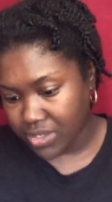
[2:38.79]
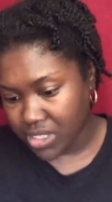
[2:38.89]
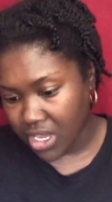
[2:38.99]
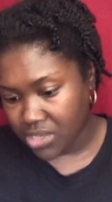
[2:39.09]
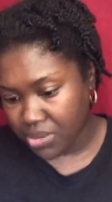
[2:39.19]

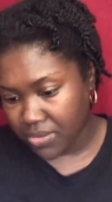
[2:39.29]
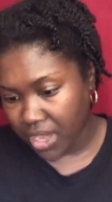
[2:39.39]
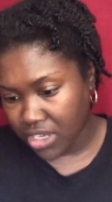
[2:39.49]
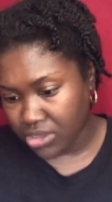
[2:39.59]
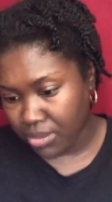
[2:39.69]
stage
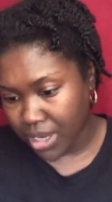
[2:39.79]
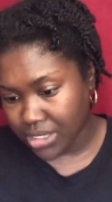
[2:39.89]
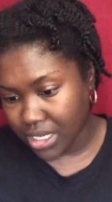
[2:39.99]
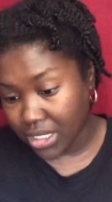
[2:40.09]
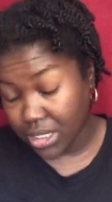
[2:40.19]
purification
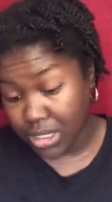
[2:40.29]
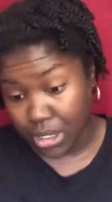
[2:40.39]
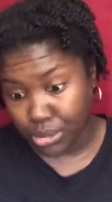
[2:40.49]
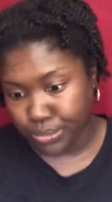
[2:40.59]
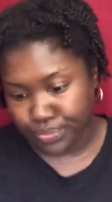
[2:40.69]
process.
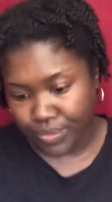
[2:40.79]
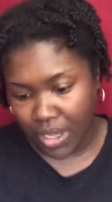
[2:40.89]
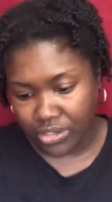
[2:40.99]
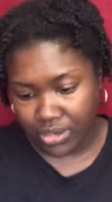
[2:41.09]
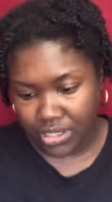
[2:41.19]
So
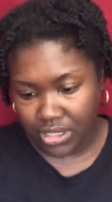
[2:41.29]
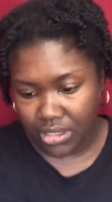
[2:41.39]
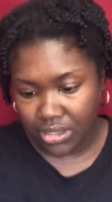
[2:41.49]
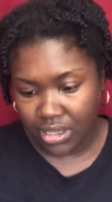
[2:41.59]
interesting.